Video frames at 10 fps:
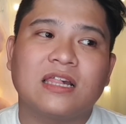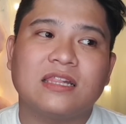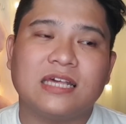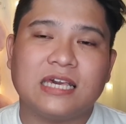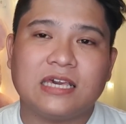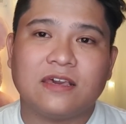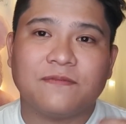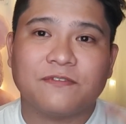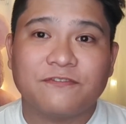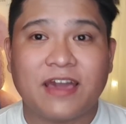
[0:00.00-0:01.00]
the
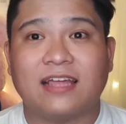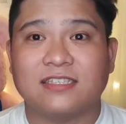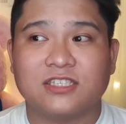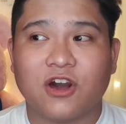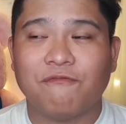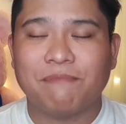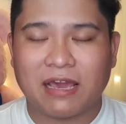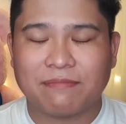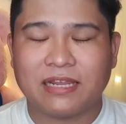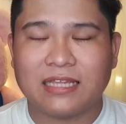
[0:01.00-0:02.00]
fans of
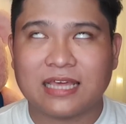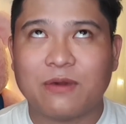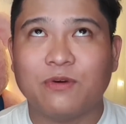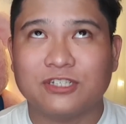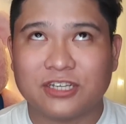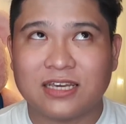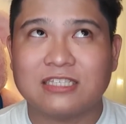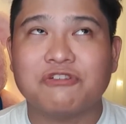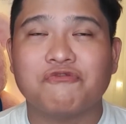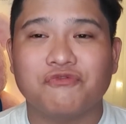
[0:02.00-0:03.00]
Peck Khalid, which
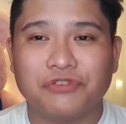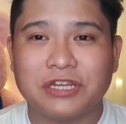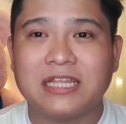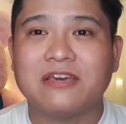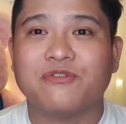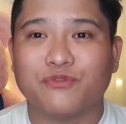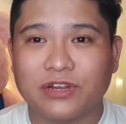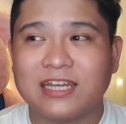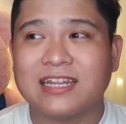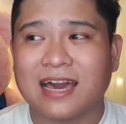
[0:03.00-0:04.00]
is really,
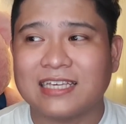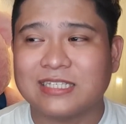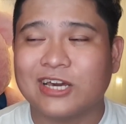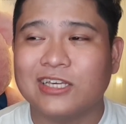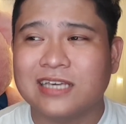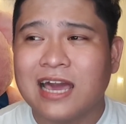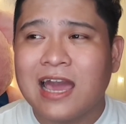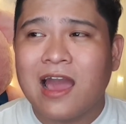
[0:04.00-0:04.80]
really nice, because